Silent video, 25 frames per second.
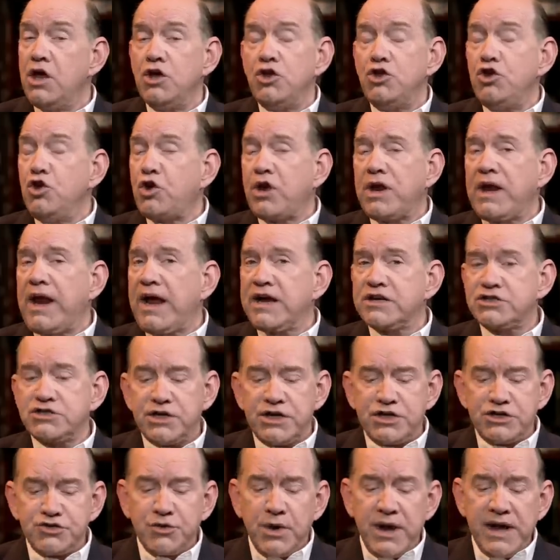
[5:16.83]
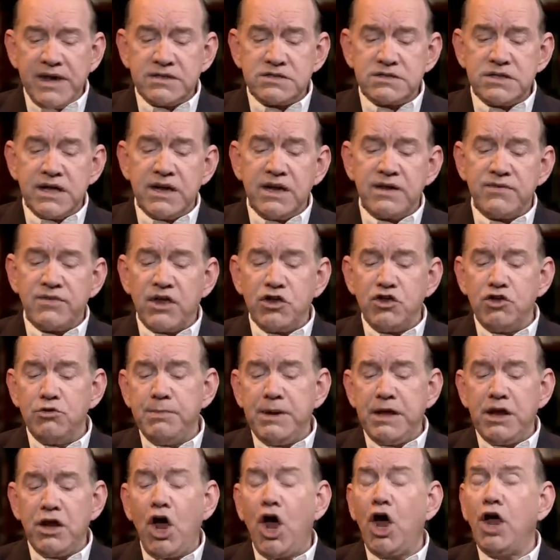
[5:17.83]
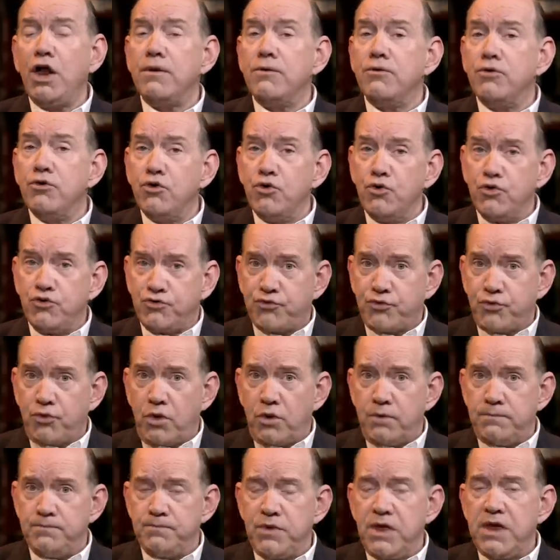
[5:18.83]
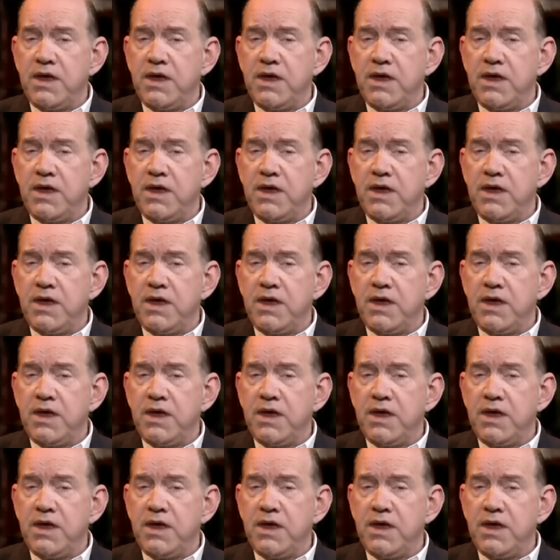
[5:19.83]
You could actually translate it that you be not neutral.